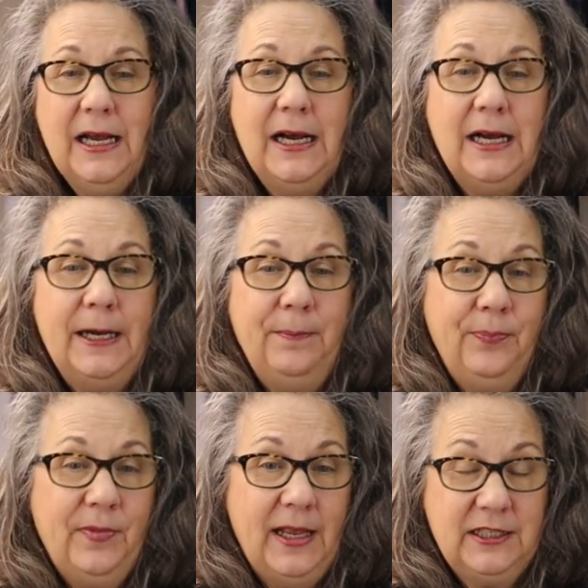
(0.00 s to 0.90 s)

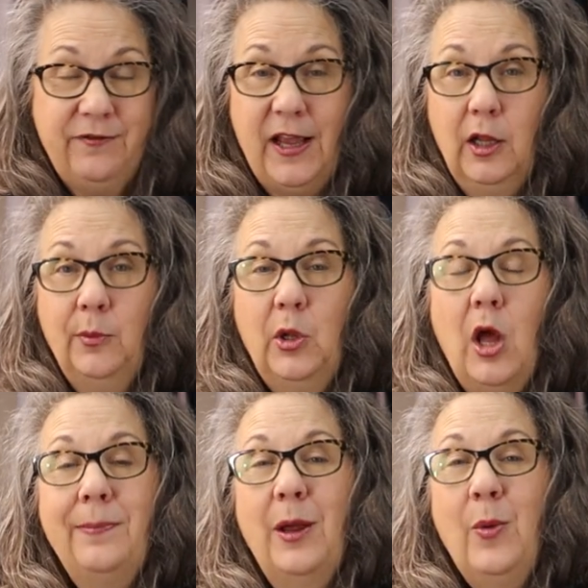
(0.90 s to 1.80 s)
Um, that's available
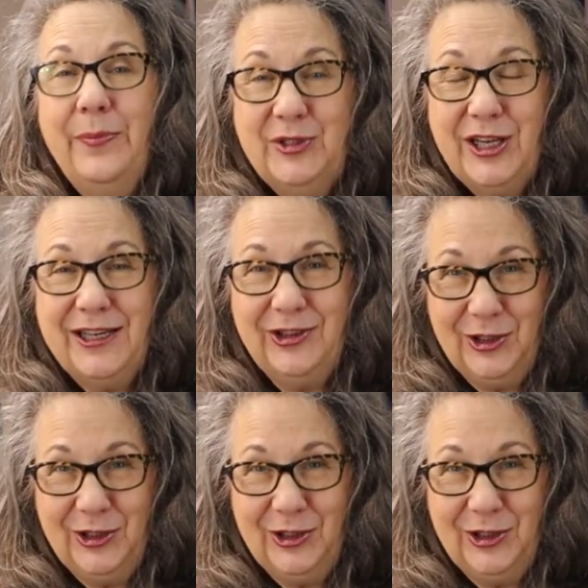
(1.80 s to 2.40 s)
on my website.